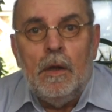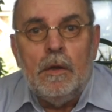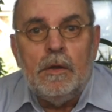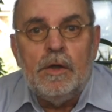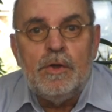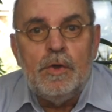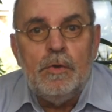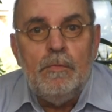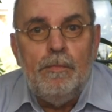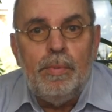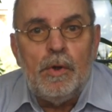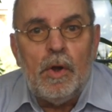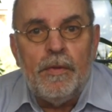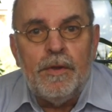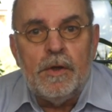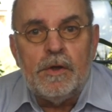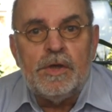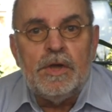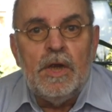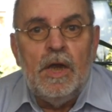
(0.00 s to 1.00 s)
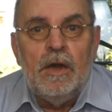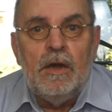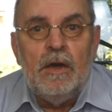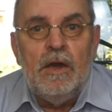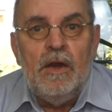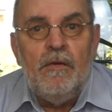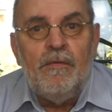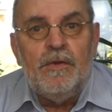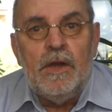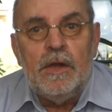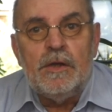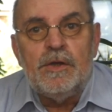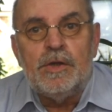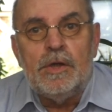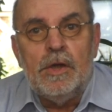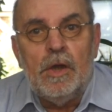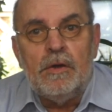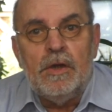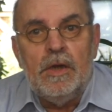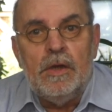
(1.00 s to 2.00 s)
The two brothers lived and
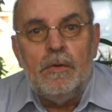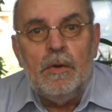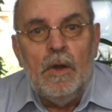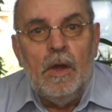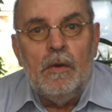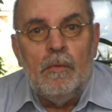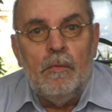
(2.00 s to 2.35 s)
studied